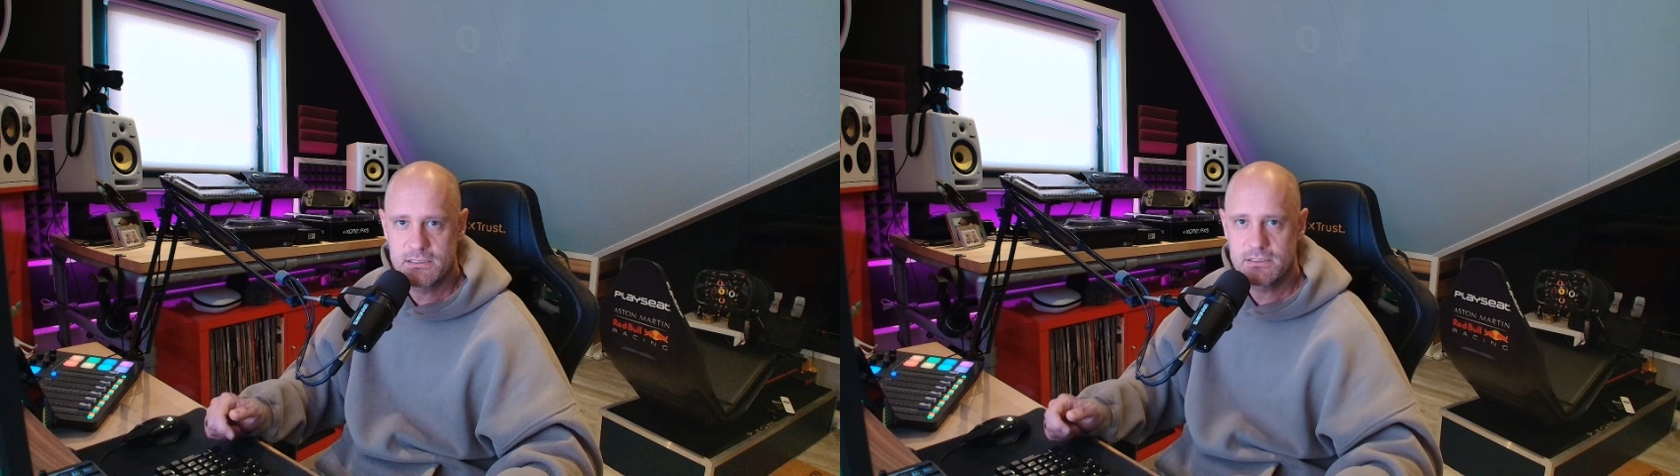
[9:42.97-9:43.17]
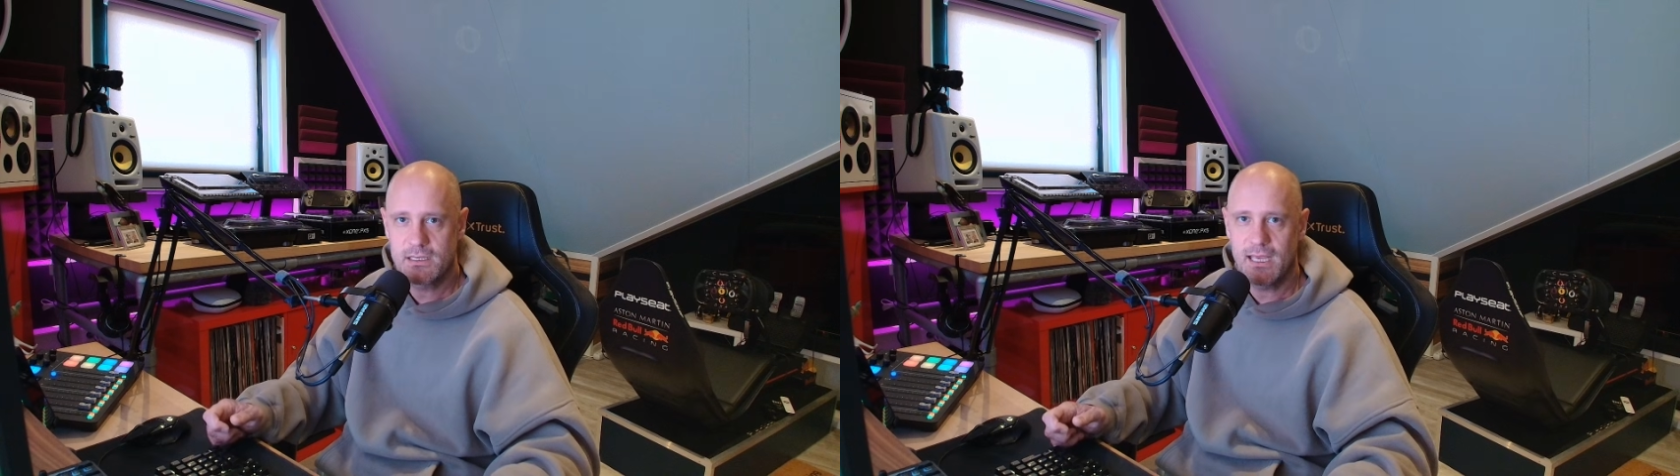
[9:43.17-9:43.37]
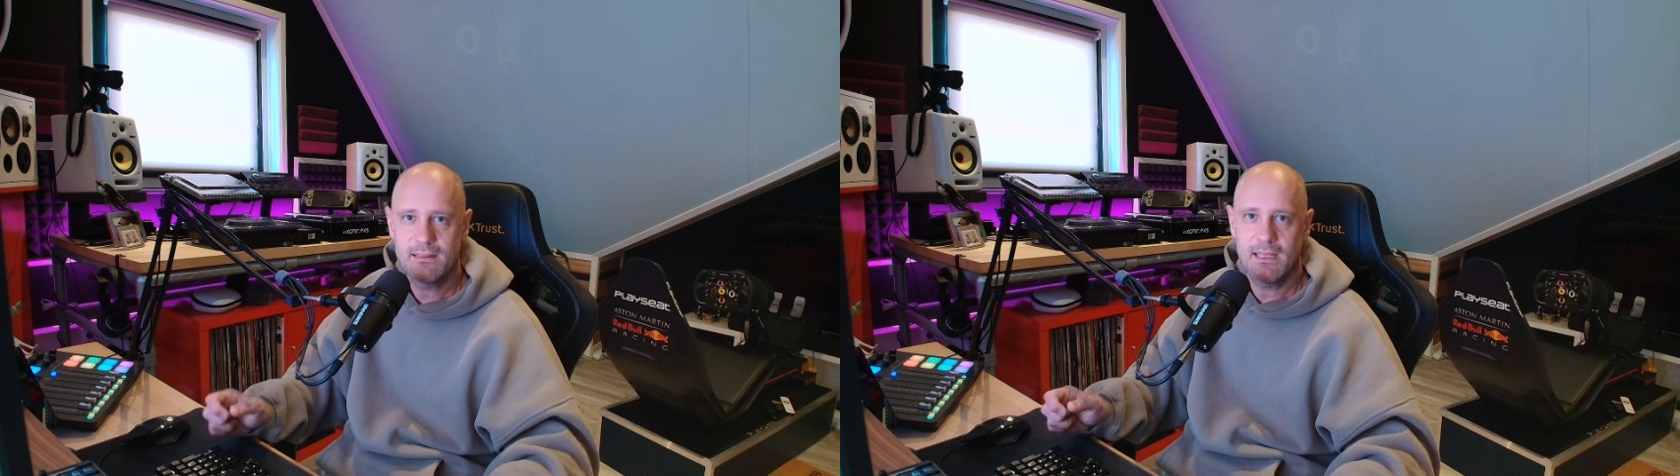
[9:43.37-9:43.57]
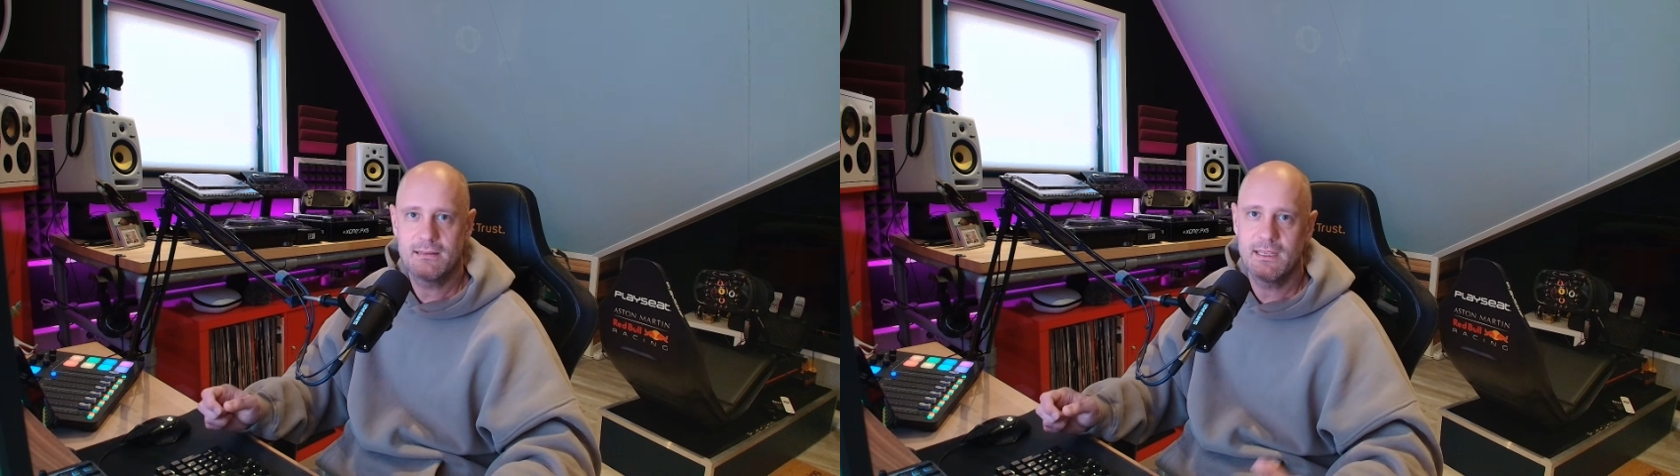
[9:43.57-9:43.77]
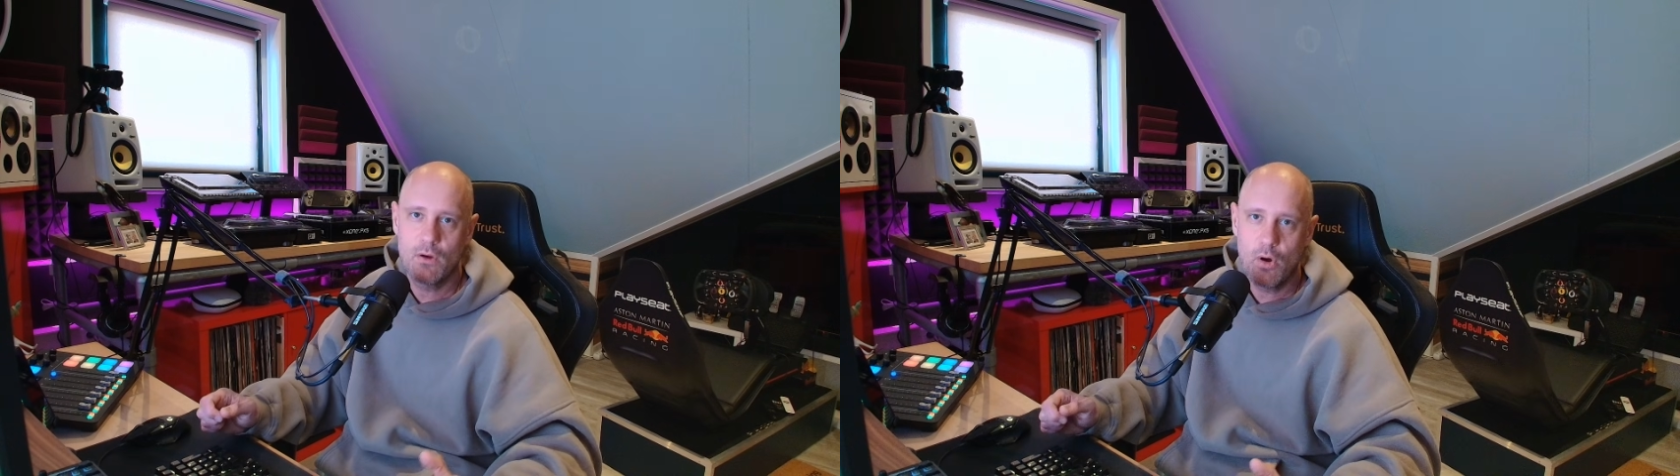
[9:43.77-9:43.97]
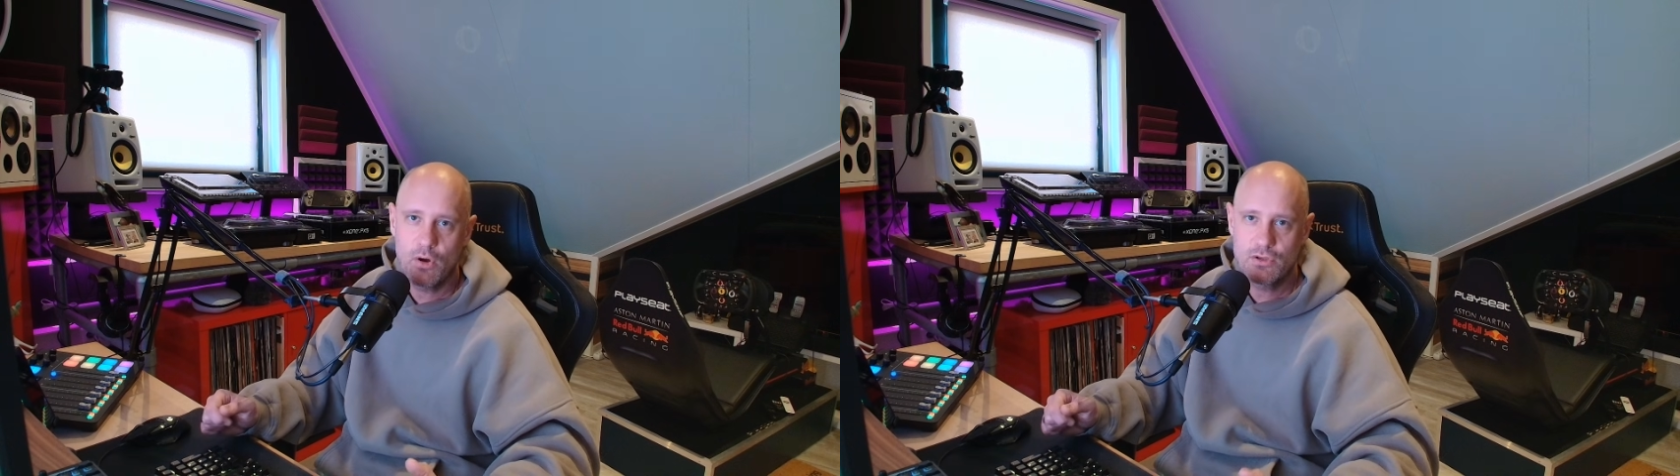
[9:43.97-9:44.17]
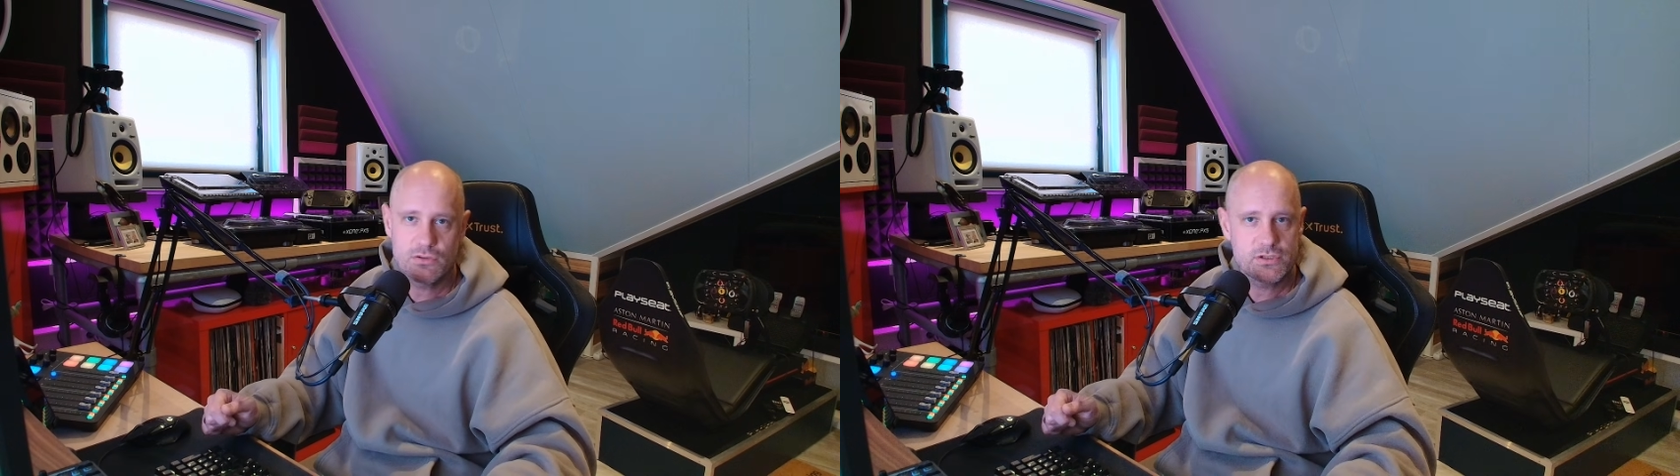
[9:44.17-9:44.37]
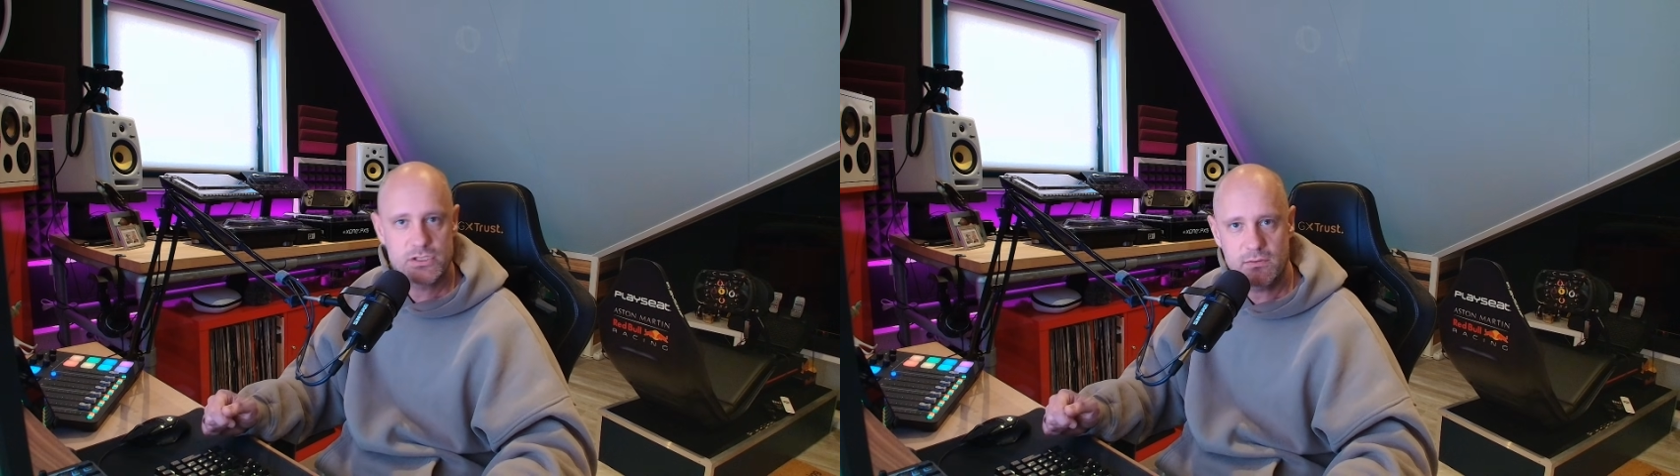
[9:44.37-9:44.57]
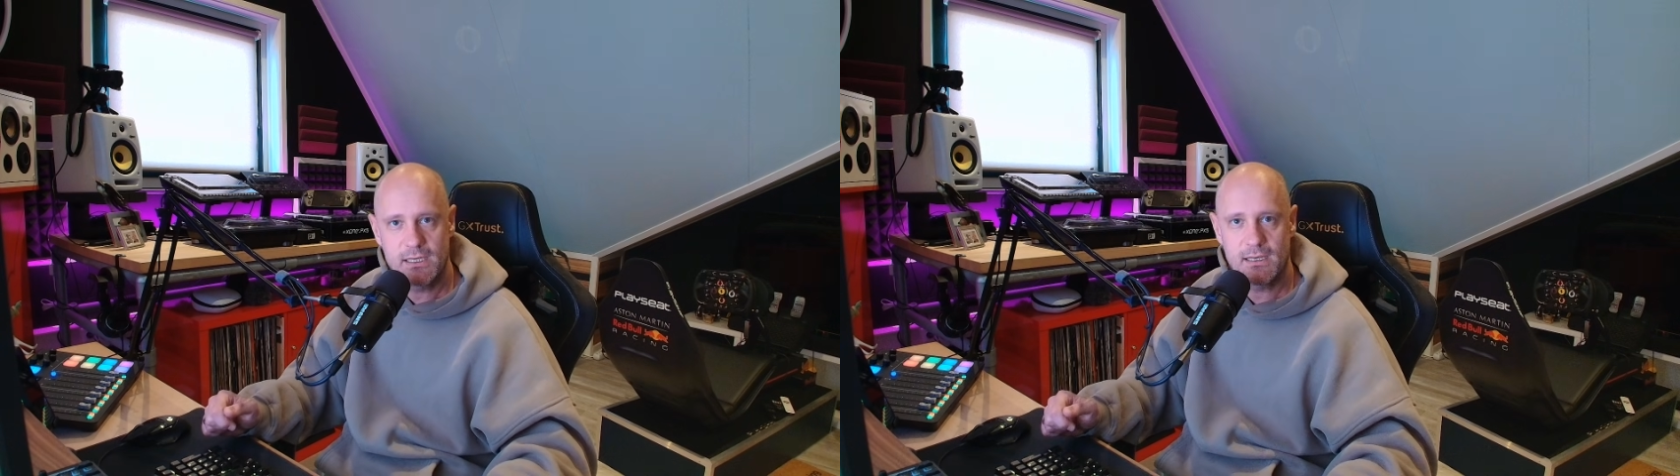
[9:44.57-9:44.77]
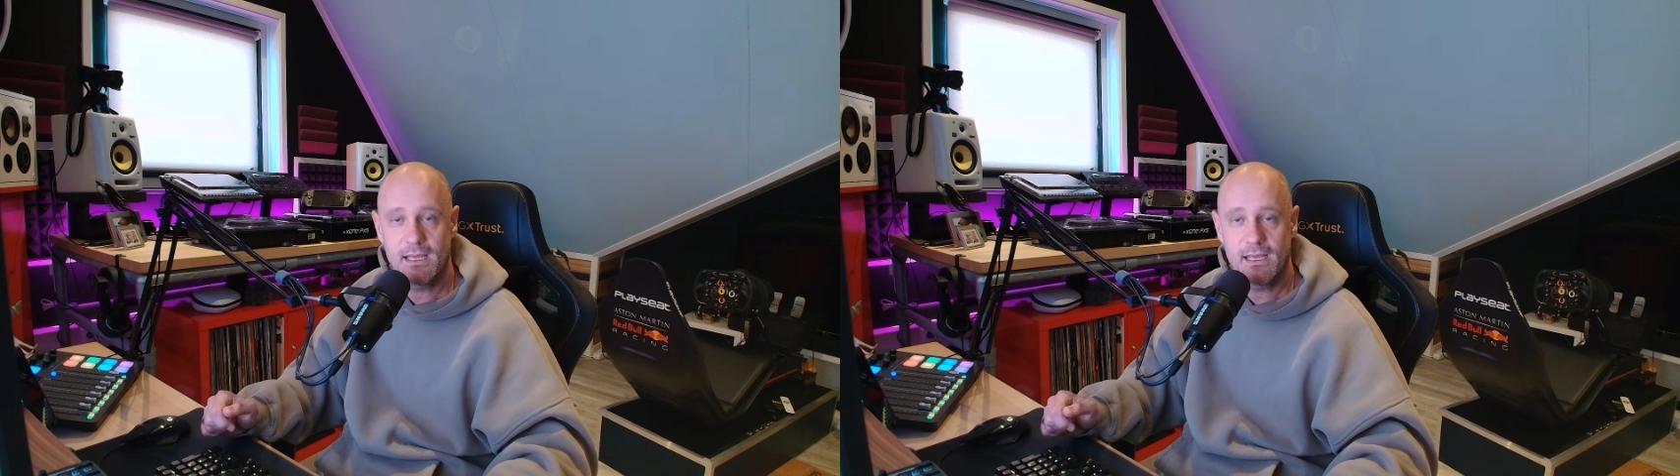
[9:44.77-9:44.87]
to get that thing on your screen,